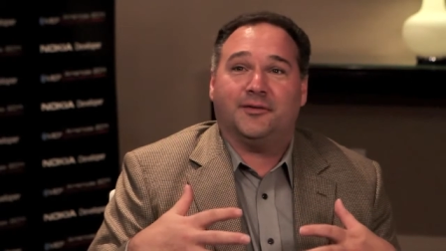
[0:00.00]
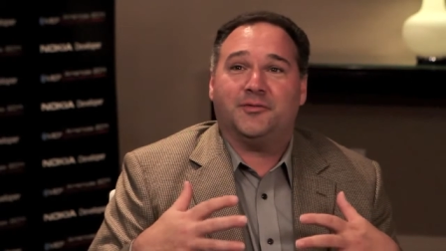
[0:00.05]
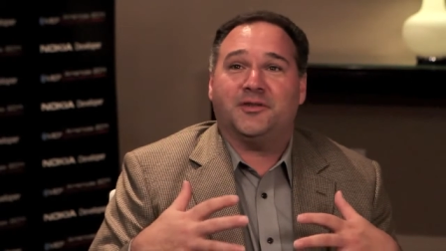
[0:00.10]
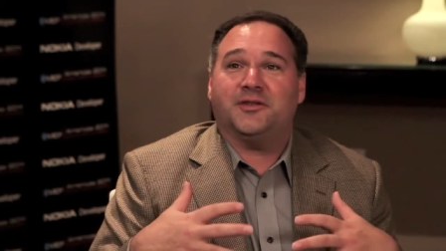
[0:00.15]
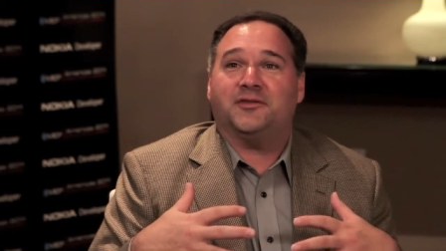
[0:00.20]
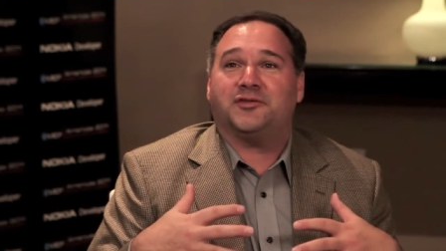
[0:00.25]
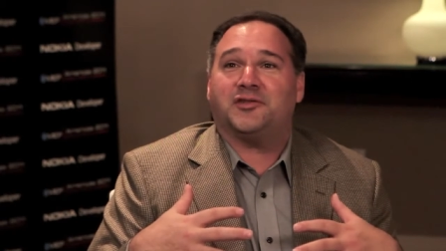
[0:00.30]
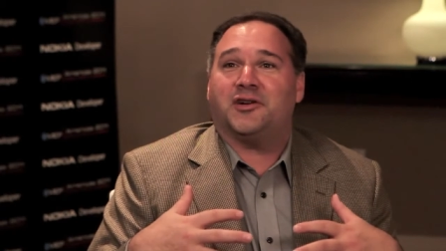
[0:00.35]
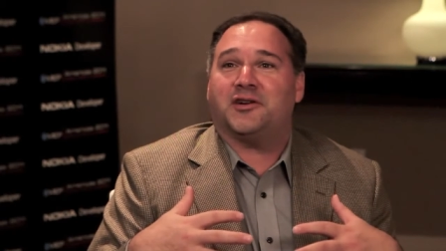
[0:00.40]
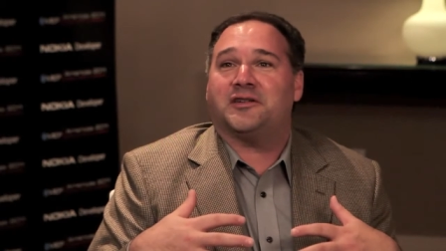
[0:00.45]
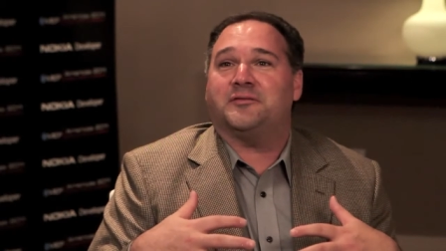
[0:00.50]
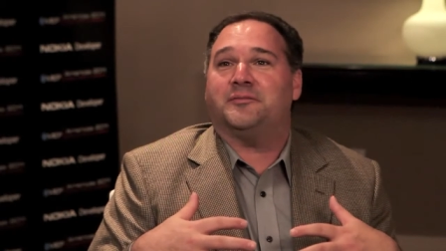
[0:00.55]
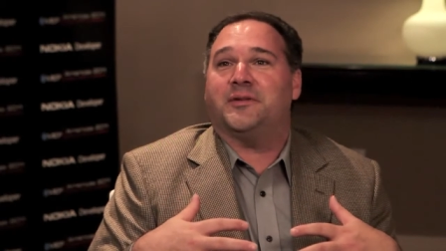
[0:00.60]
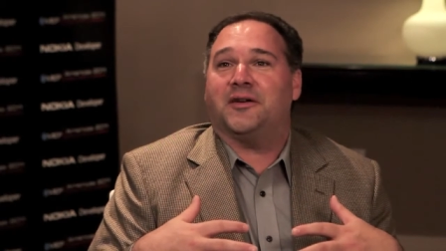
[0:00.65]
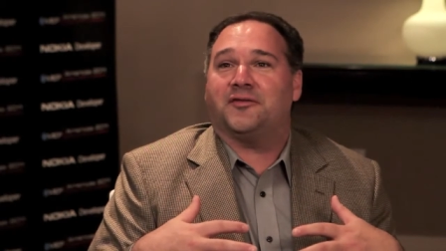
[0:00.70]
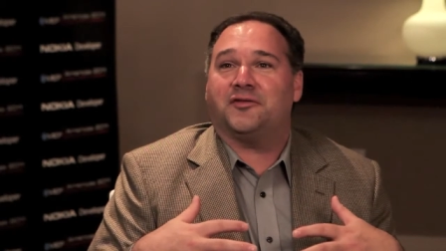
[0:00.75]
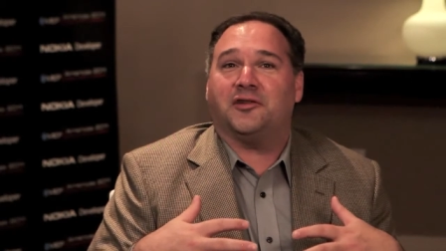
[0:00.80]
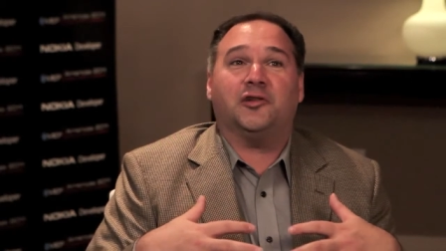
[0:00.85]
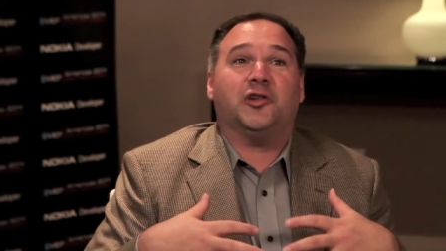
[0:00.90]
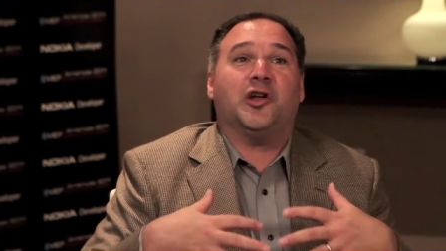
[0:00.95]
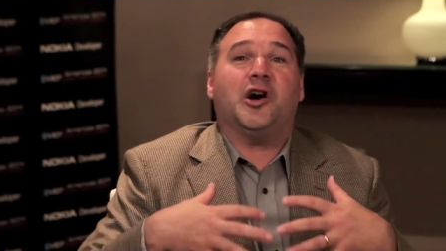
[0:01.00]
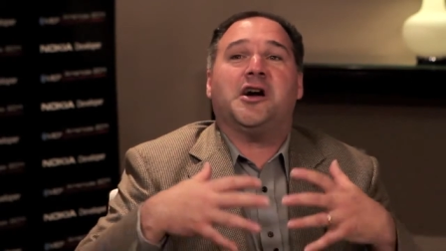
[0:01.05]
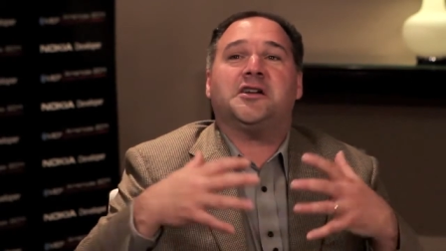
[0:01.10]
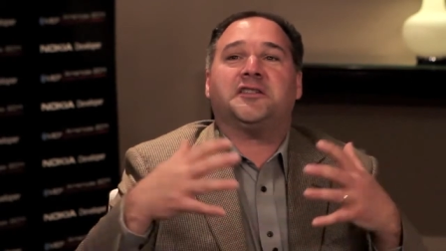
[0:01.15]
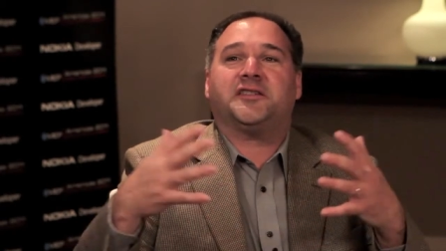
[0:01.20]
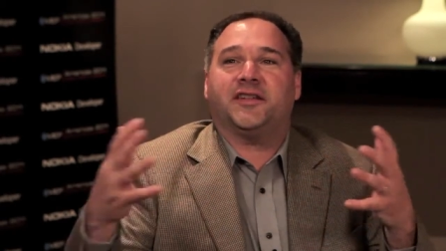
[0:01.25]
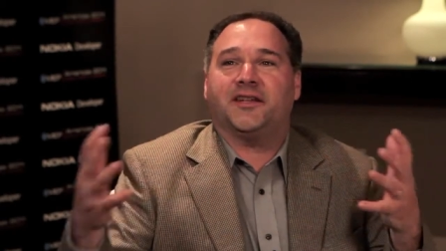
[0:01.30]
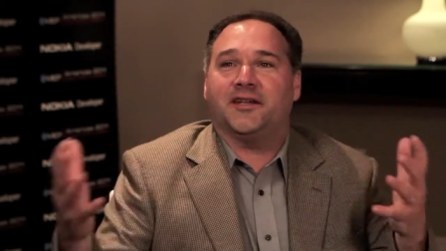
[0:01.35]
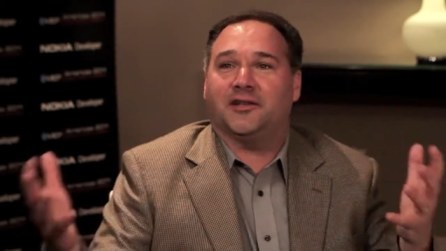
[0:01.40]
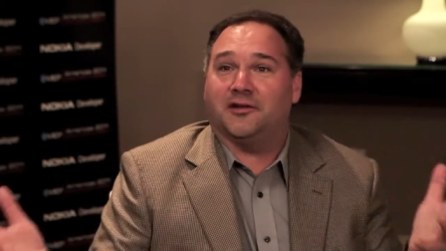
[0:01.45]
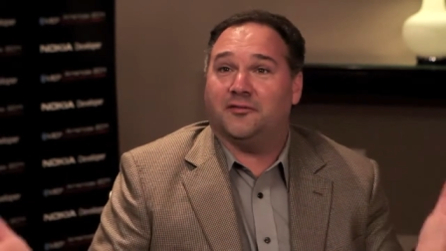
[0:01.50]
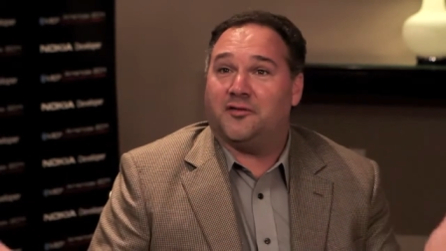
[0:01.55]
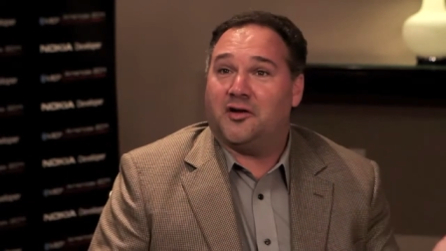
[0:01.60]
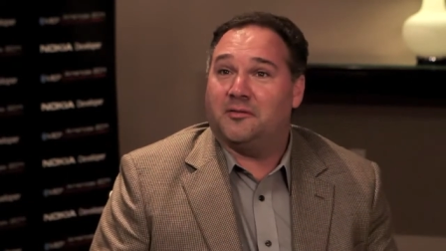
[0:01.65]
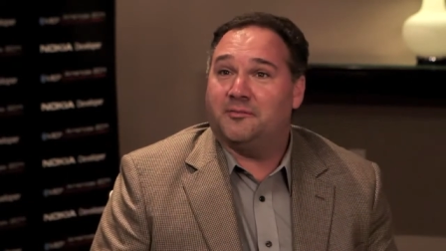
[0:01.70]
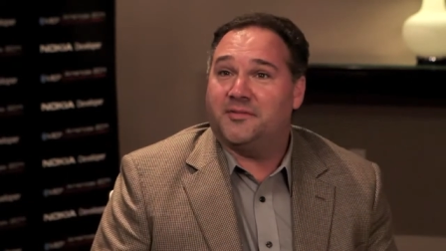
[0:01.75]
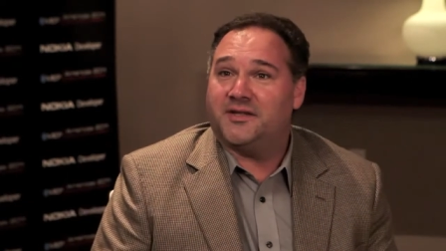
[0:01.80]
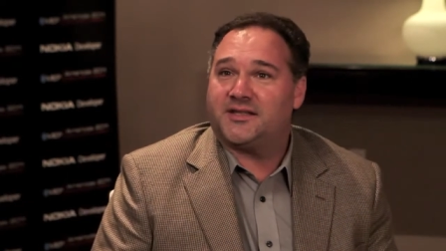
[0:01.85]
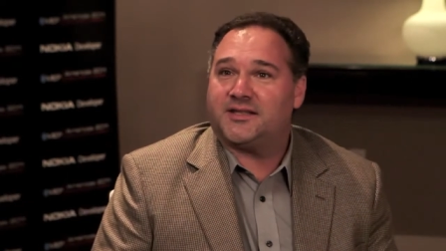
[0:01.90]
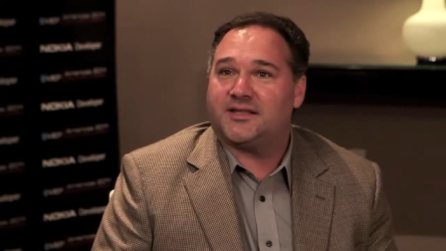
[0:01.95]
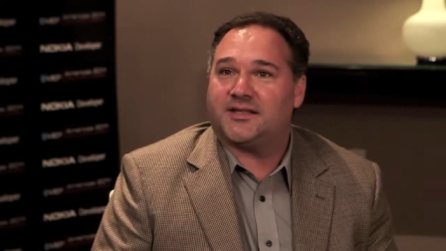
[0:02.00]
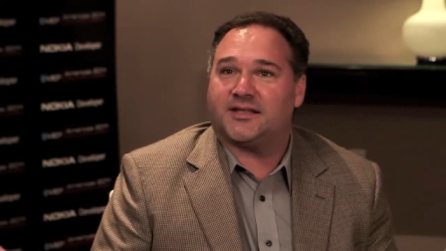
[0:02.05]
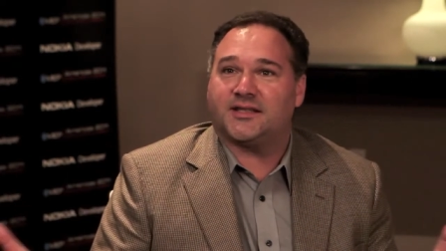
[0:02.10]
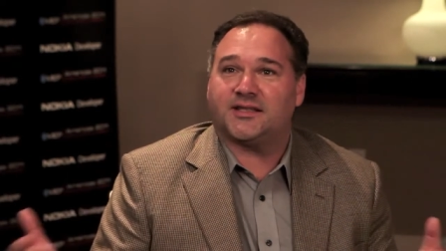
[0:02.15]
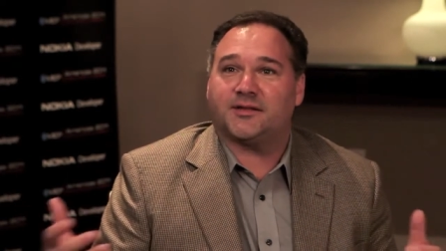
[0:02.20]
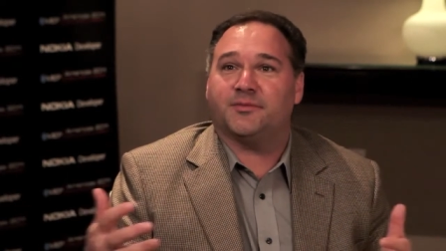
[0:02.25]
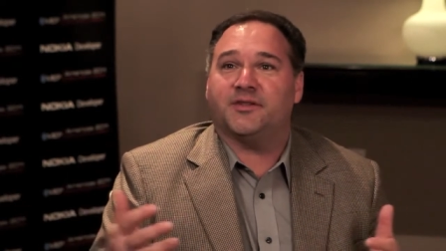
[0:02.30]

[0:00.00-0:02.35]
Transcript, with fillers: we, you talk about the long tail of all businesses